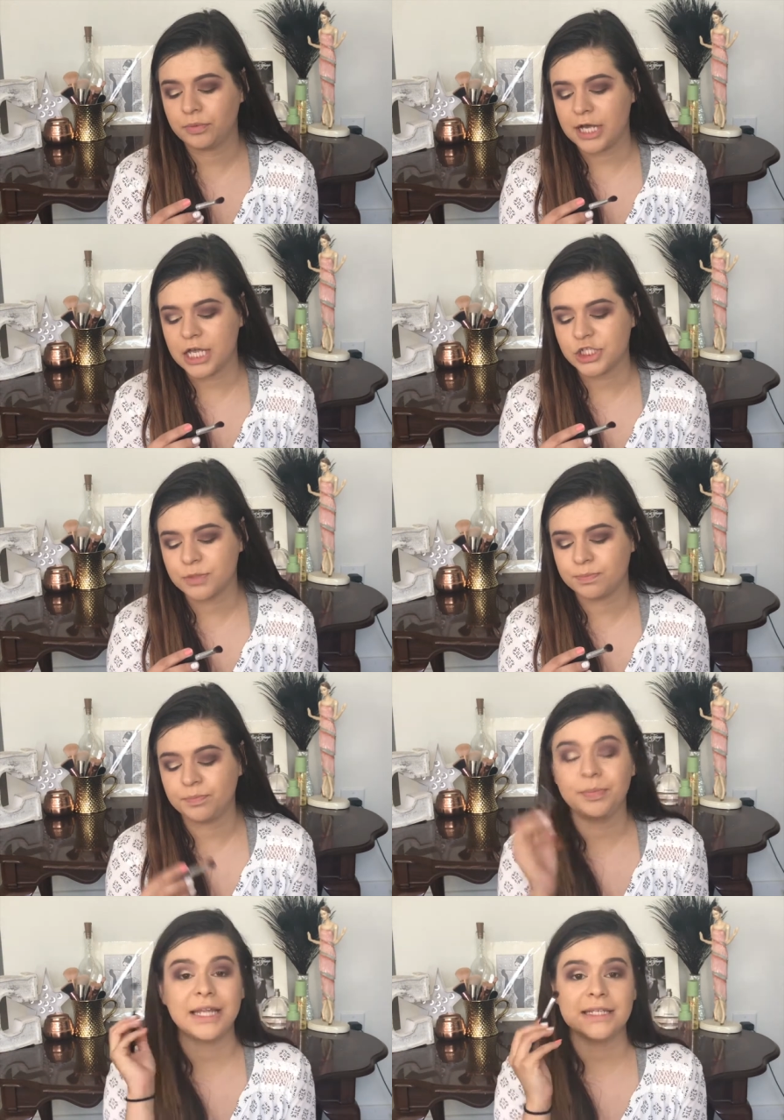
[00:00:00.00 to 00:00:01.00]
brush
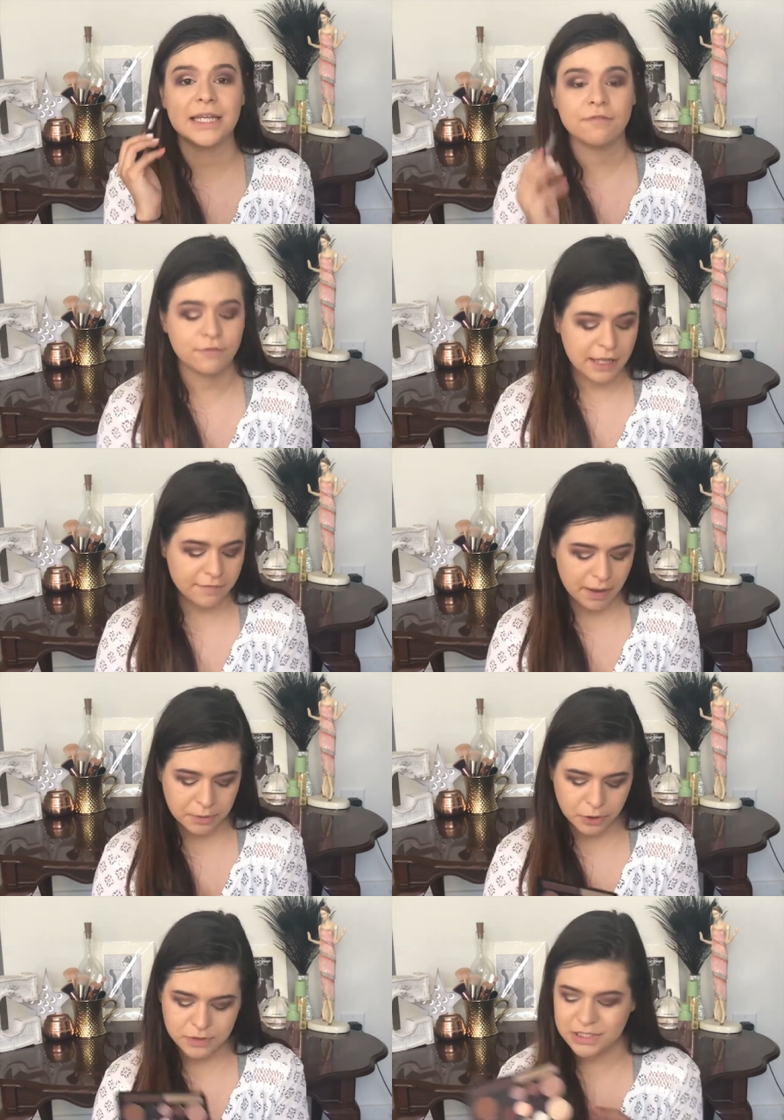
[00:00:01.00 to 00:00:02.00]
blending fluff, I'm
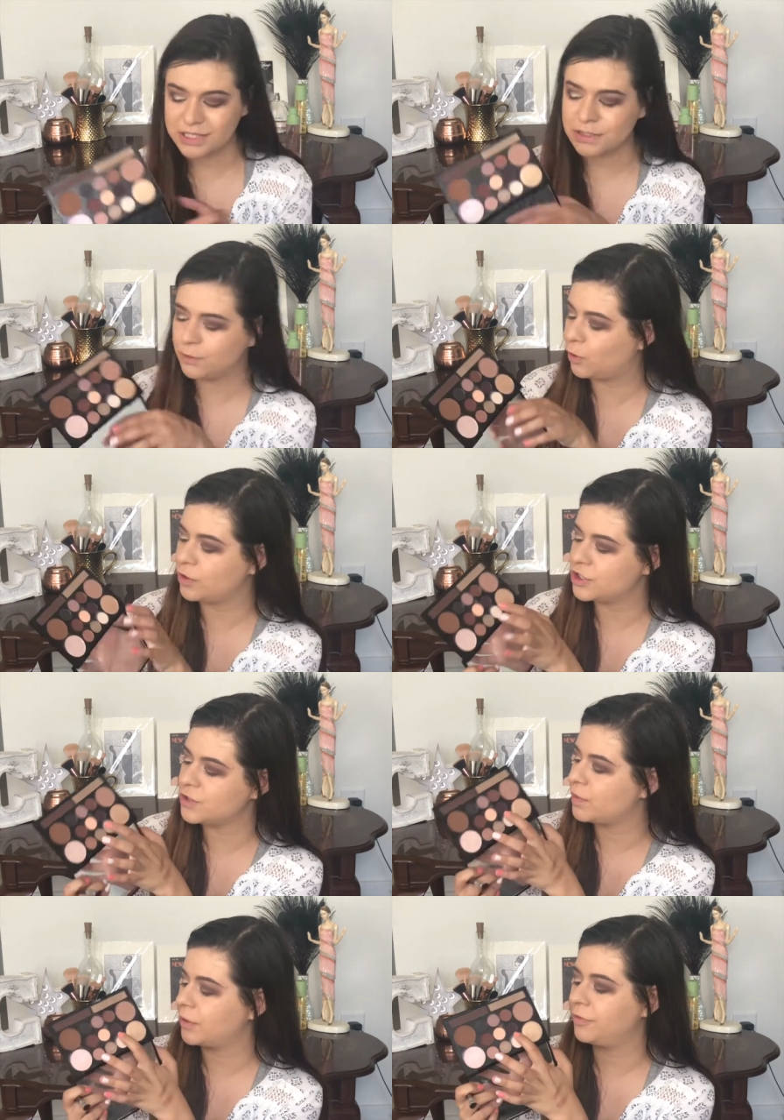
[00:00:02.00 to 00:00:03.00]
gonna go into this gorgeous
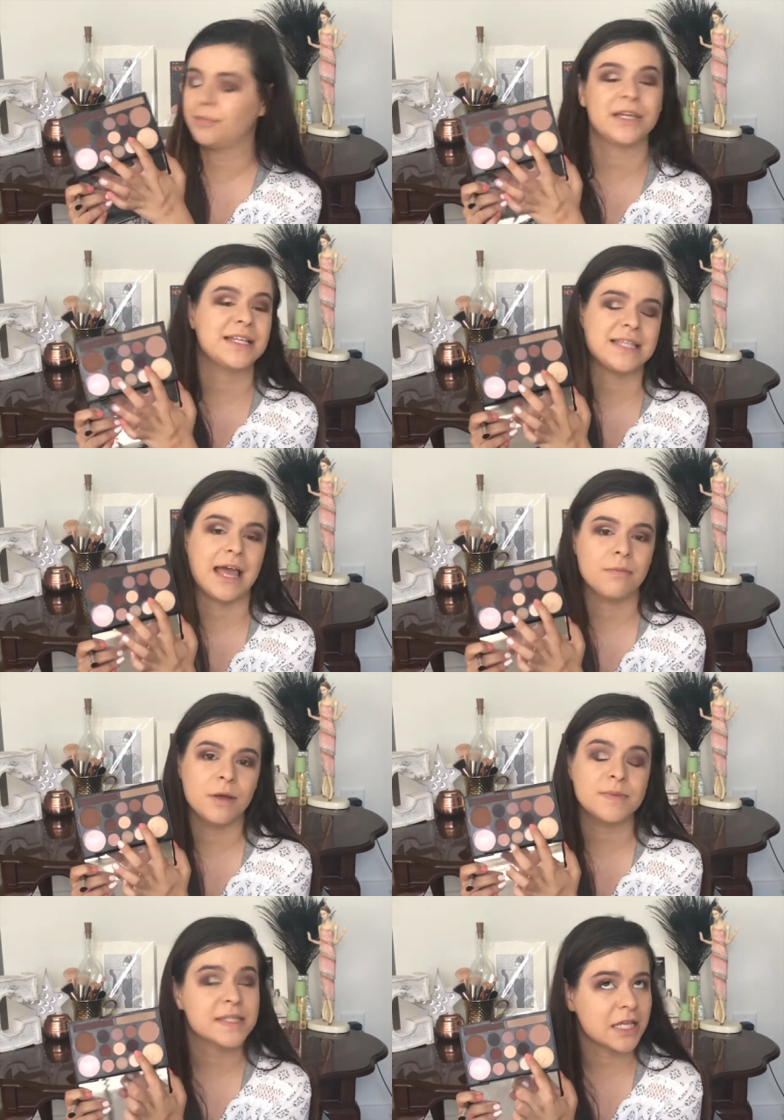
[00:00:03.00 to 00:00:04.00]
purple because I am
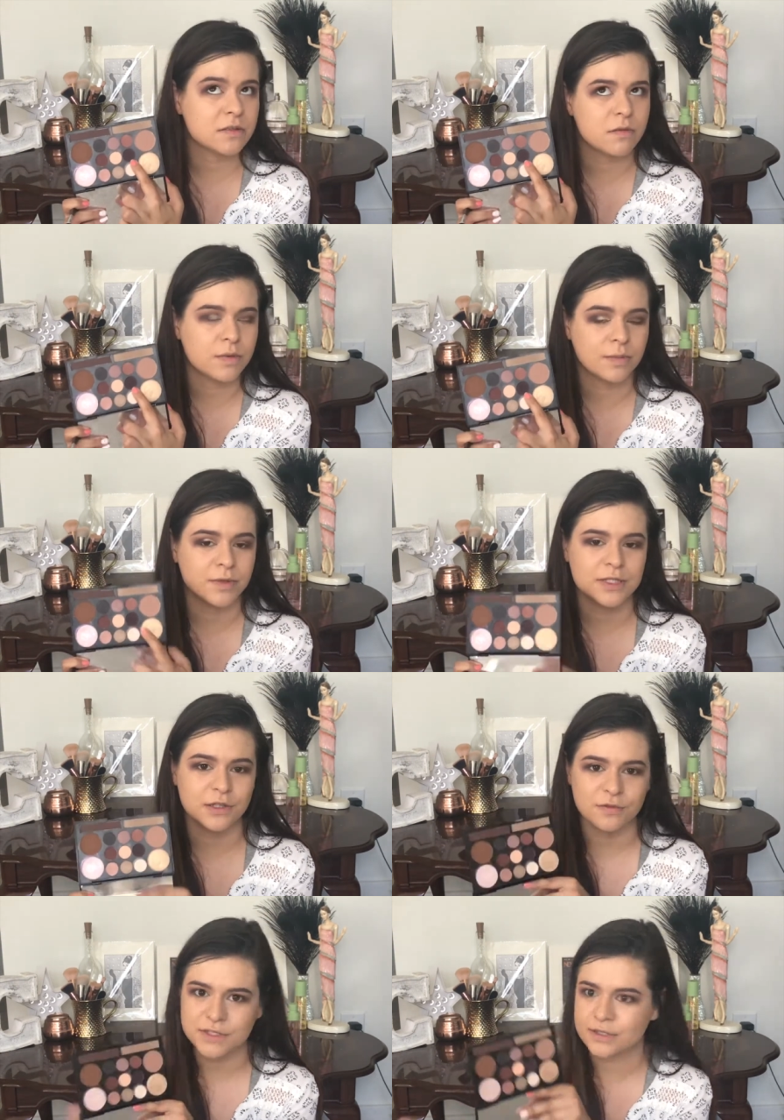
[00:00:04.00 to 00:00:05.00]
obsessed with purples and
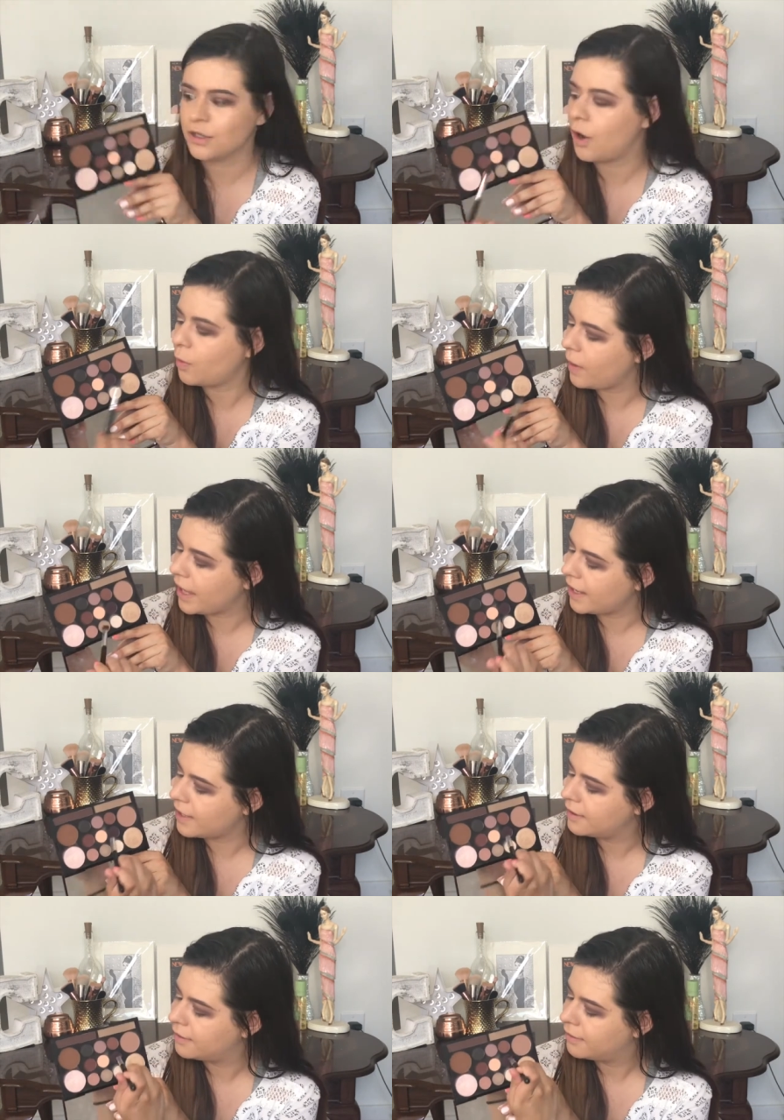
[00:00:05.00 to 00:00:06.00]
there was no way
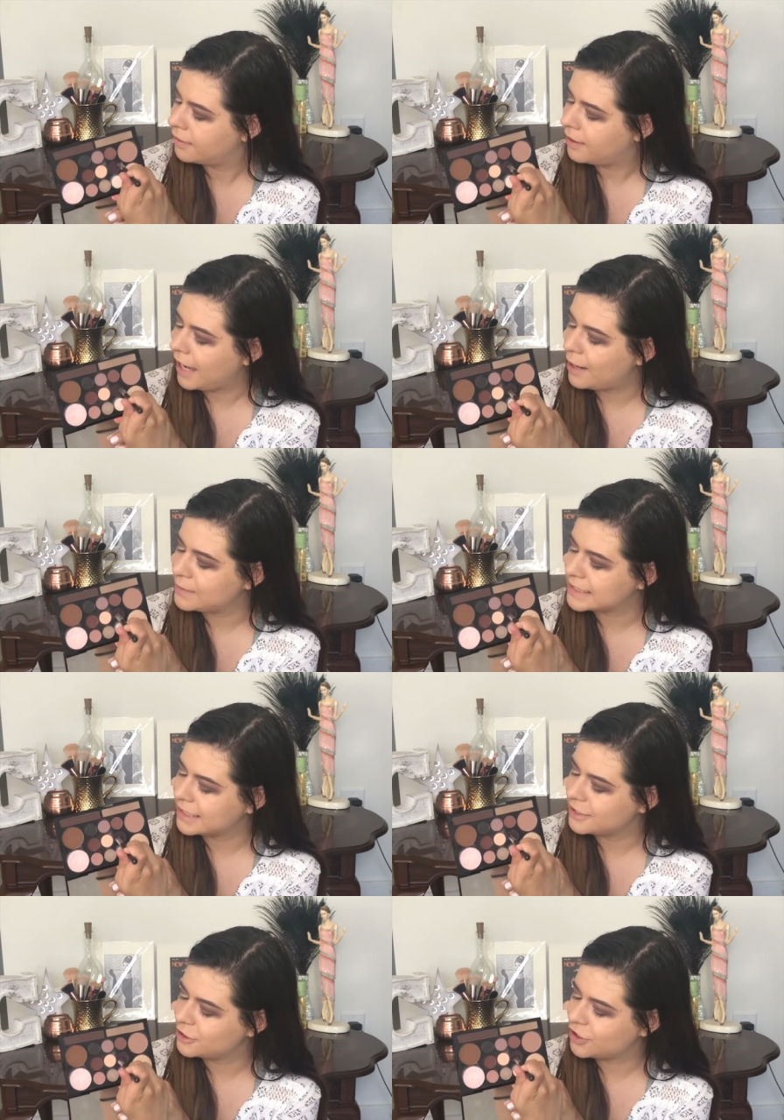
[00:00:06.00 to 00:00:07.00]
I wasn't
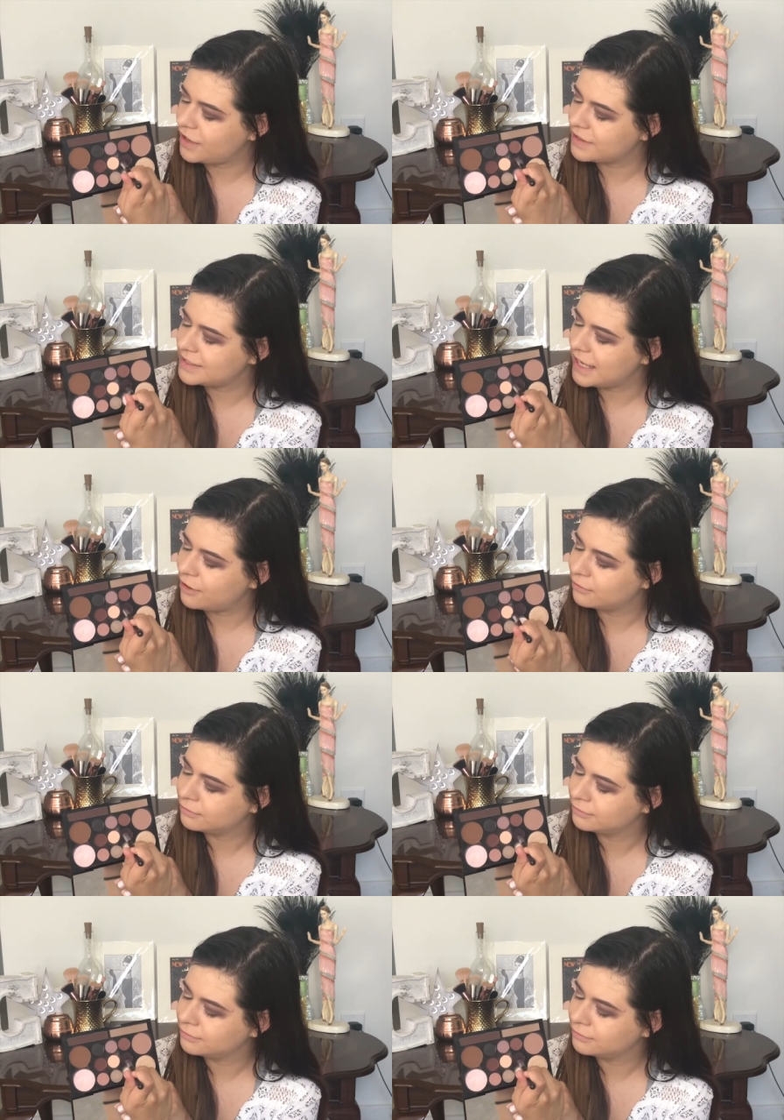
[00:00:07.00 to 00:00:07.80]
gonna try this out.